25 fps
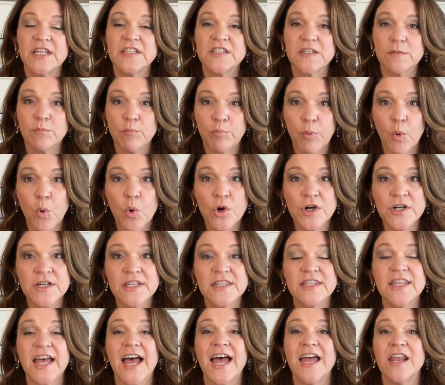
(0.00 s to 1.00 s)

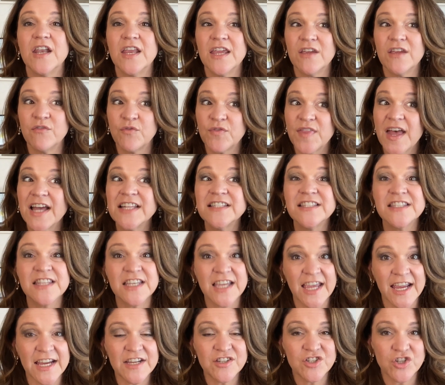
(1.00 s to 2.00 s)
important that if that's the
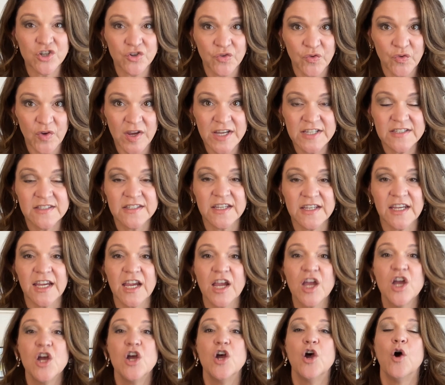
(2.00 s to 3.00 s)
case you're facing,
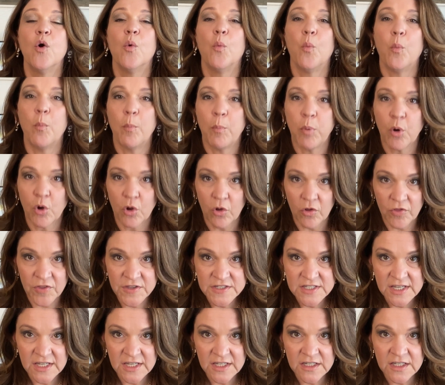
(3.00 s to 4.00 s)
pull the
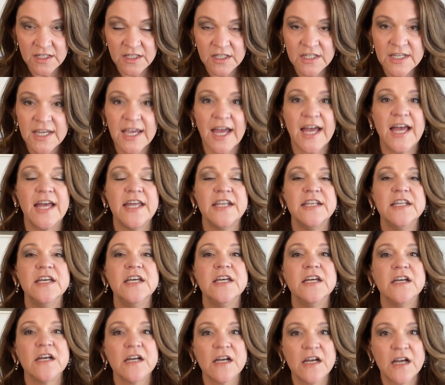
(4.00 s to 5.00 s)
data again,
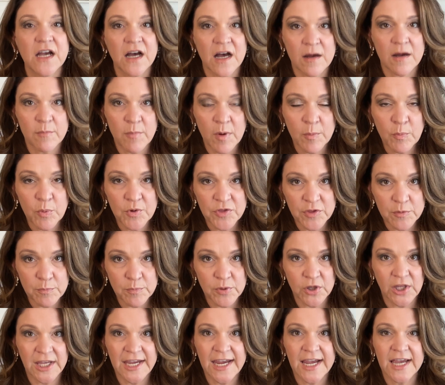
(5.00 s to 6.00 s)
come up with a
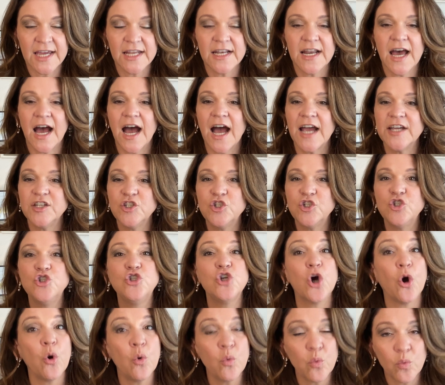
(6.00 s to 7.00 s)
plan. I
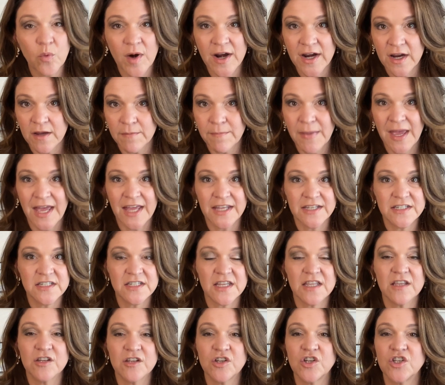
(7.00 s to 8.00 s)
don't recommend
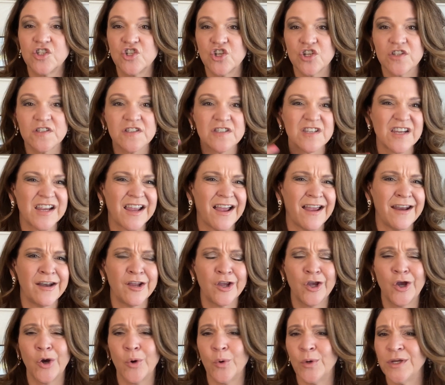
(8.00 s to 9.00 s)
just kind of
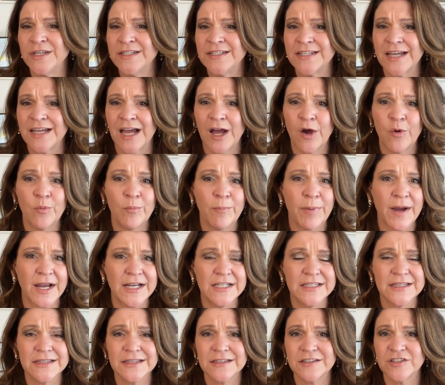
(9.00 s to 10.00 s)
going down by
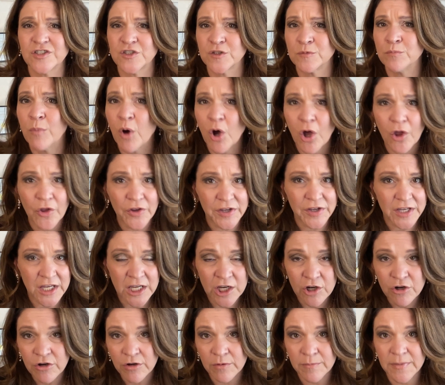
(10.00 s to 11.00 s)
small
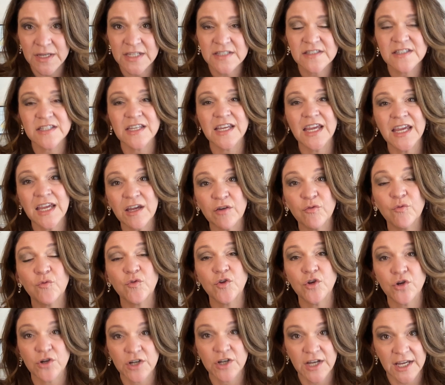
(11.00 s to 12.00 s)
increments if
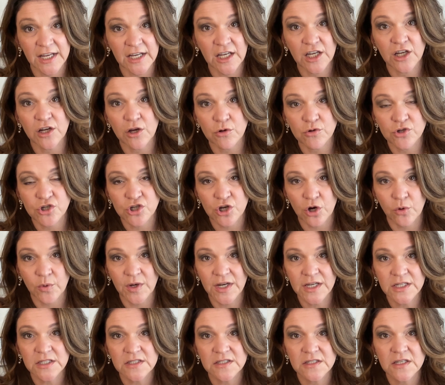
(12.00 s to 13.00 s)
you're getting no
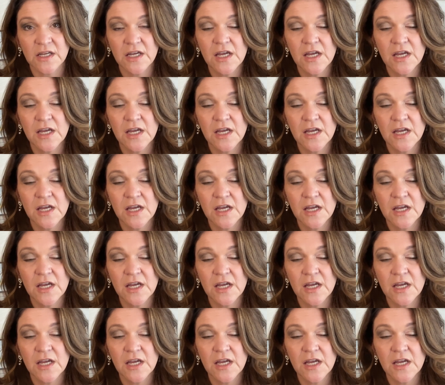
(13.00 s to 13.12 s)
showings.